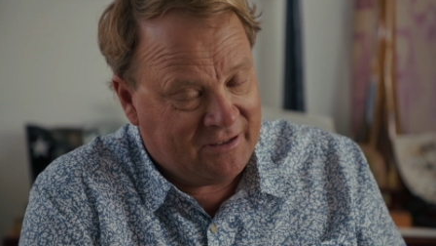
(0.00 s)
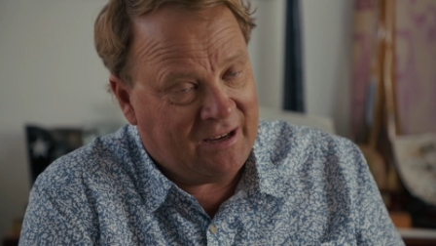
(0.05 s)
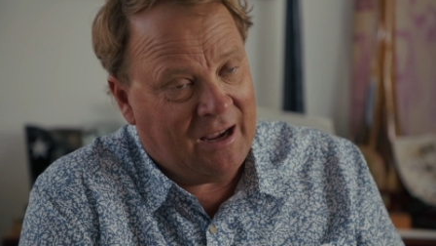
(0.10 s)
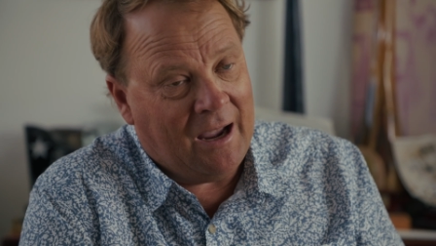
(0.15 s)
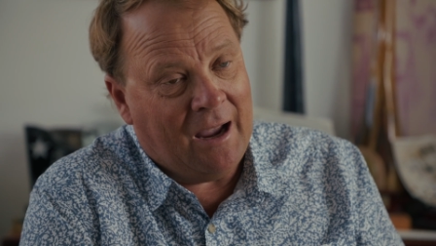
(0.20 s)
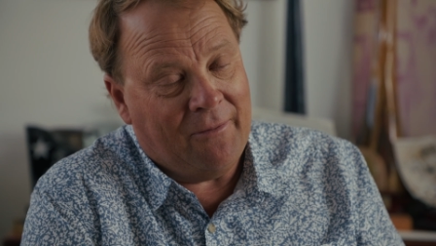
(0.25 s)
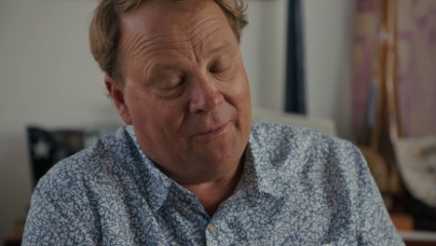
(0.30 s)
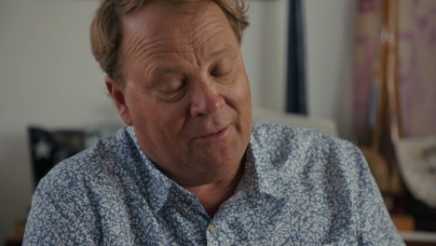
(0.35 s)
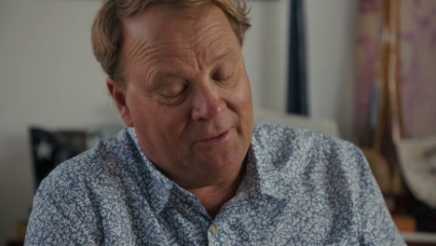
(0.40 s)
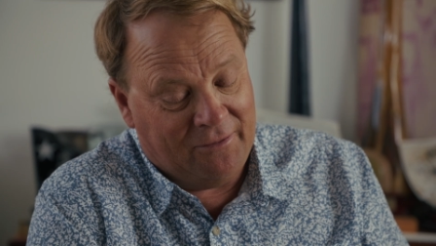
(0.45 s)

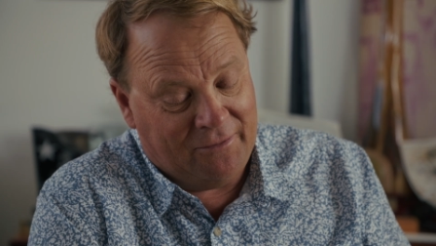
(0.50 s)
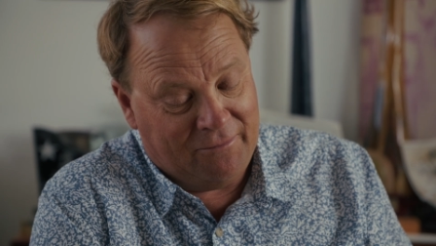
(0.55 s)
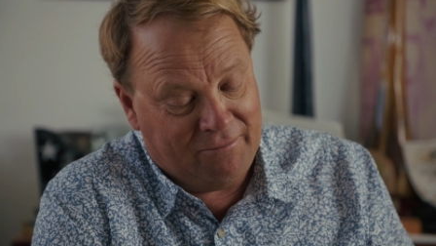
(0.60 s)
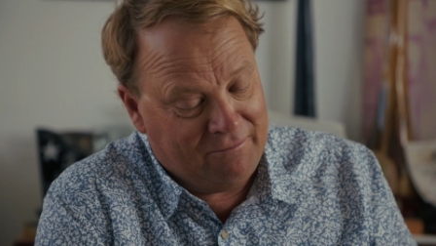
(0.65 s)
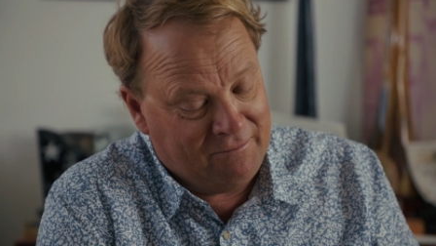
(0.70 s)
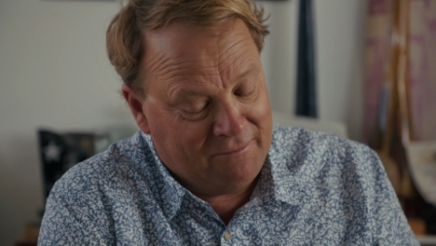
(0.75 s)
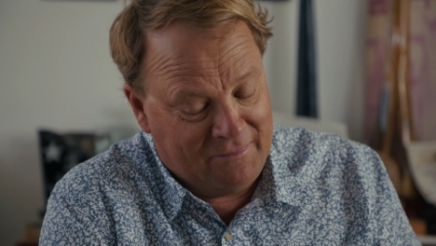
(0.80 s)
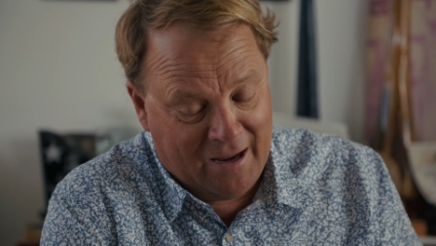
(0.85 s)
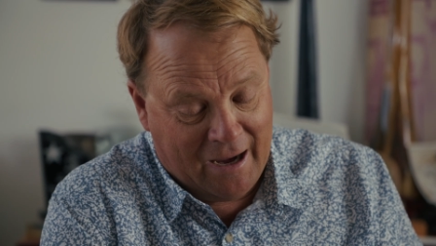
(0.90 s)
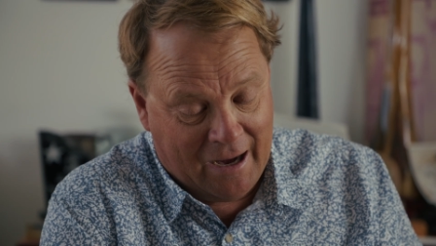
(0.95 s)
tough as
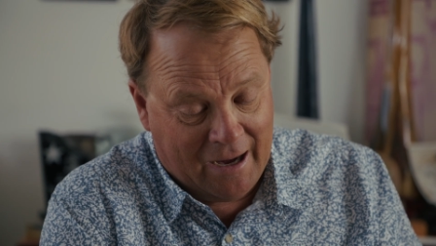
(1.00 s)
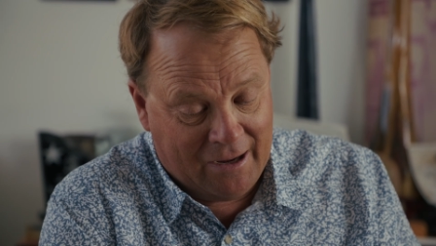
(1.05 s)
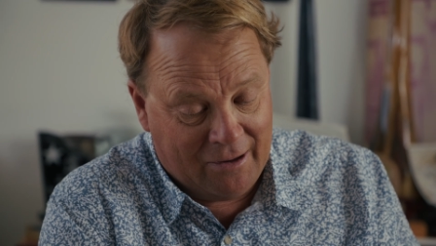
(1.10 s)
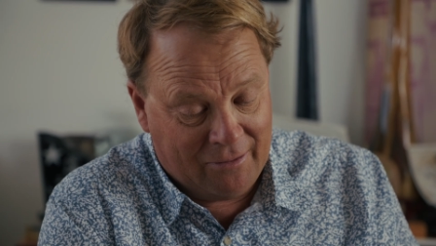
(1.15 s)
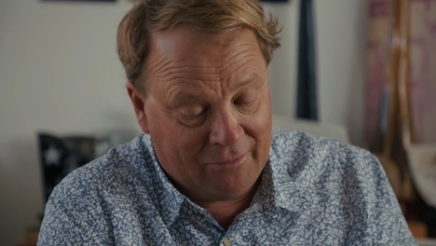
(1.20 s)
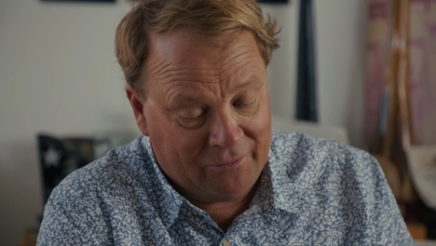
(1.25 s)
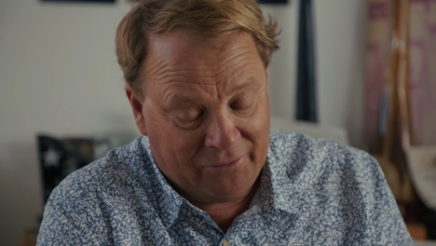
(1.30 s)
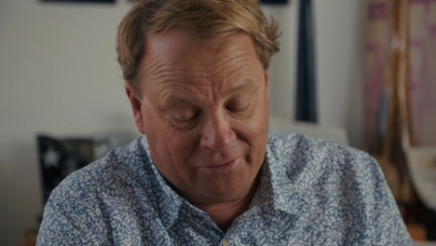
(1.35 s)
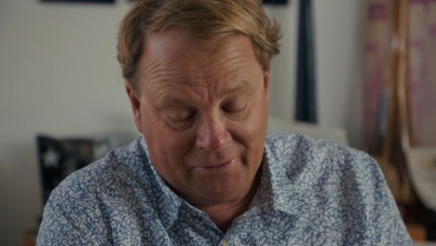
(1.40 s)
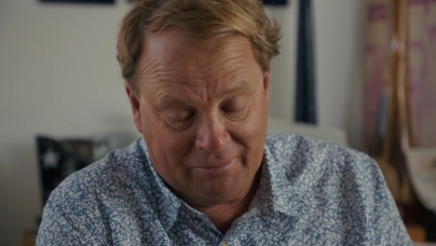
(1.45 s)

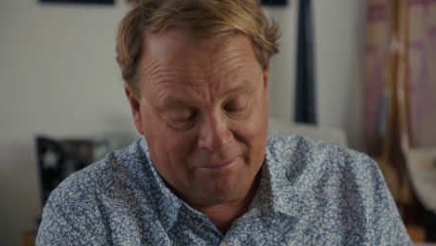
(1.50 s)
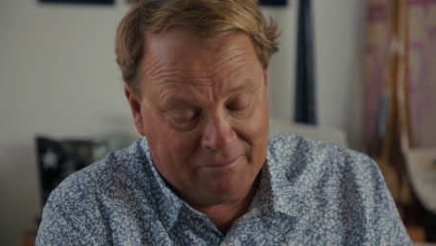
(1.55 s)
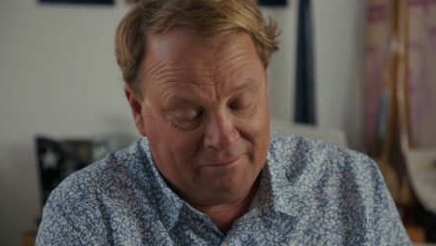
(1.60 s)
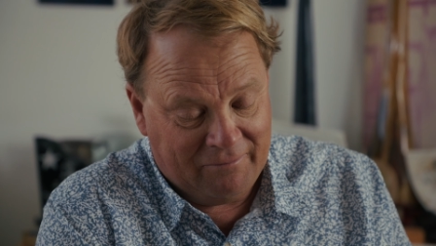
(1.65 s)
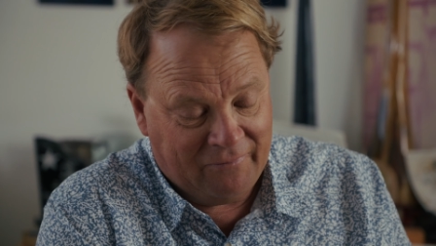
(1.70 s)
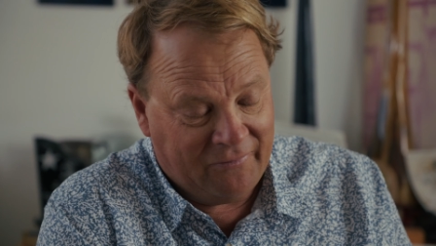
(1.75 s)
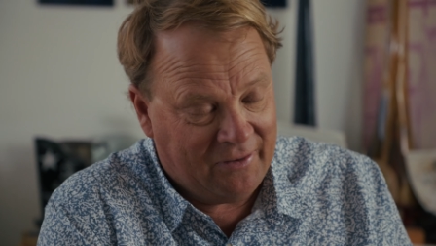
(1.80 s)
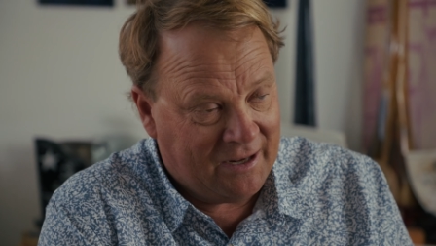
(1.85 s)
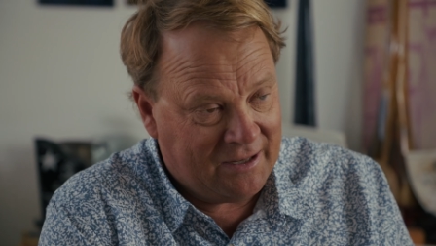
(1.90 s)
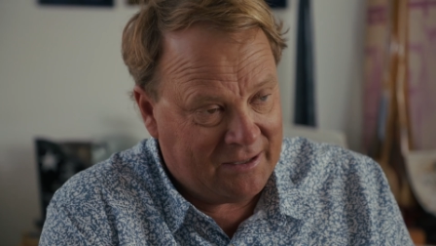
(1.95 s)
nails,
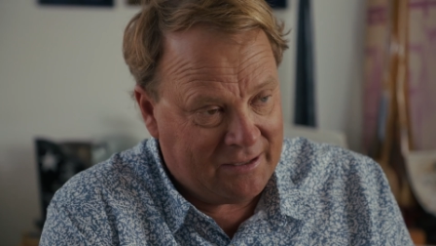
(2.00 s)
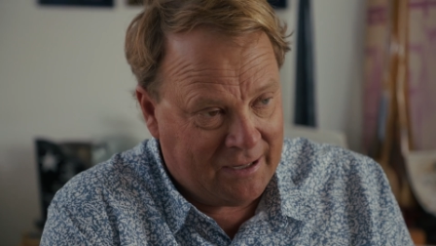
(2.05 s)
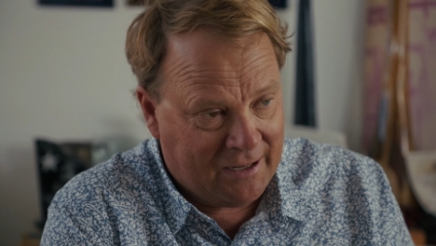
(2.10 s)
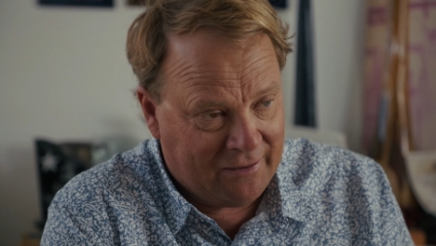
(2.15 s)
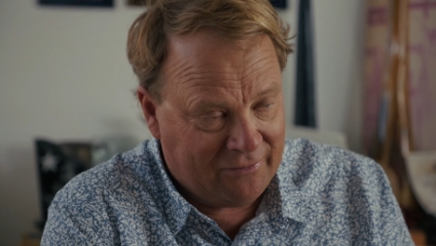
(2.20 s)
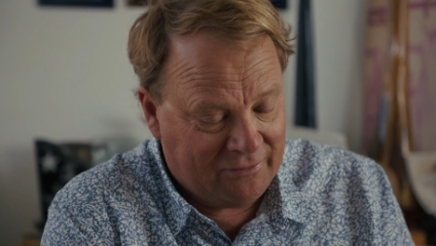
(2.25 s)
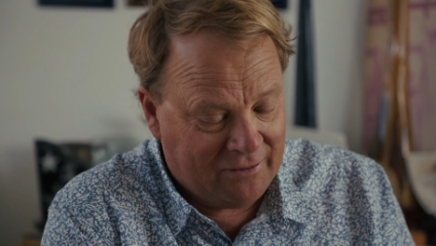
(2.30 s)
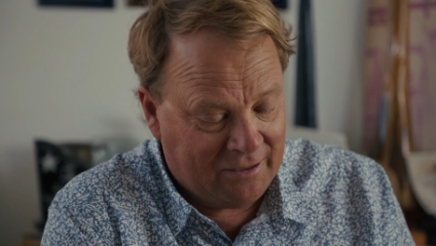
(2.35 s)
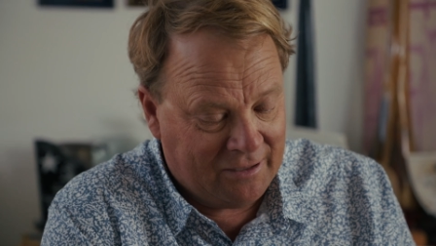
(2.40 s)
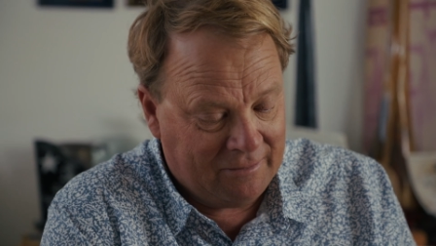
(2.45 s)

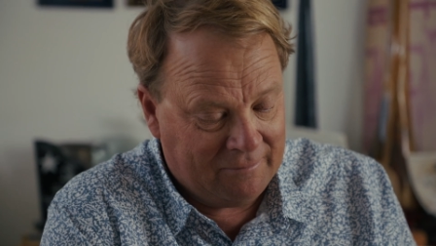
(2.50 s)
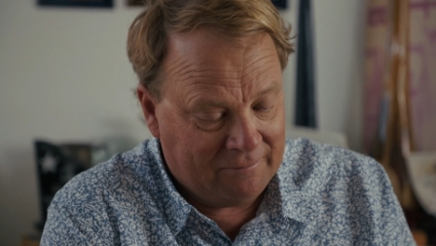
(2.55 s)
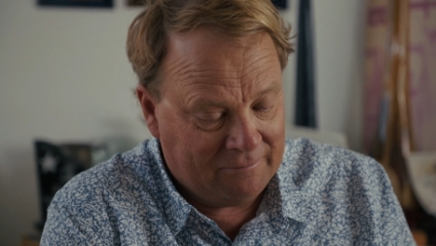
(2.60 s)
fantastic.